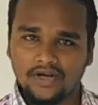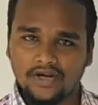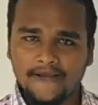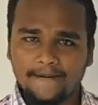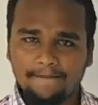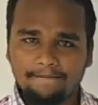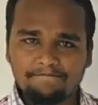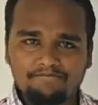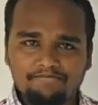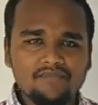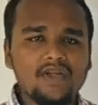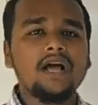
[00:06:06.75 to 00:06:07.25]

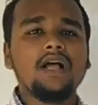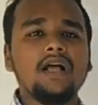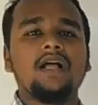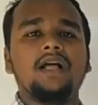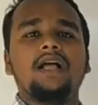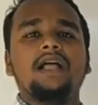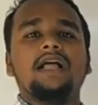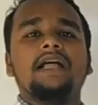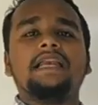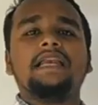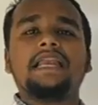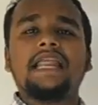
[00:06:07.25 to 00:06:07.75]
Okay.
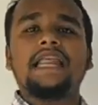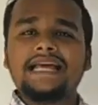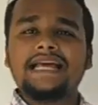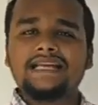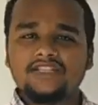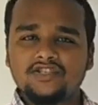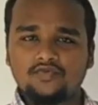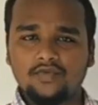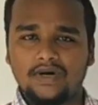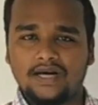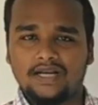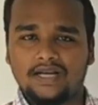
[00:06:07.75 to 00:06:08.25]

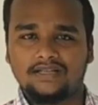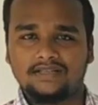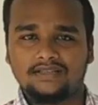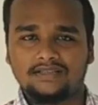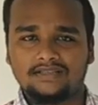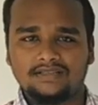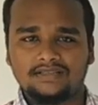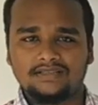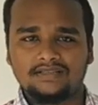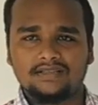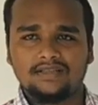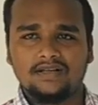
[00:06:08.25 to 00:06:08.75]
Next
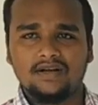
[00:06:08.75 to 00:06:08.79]
one,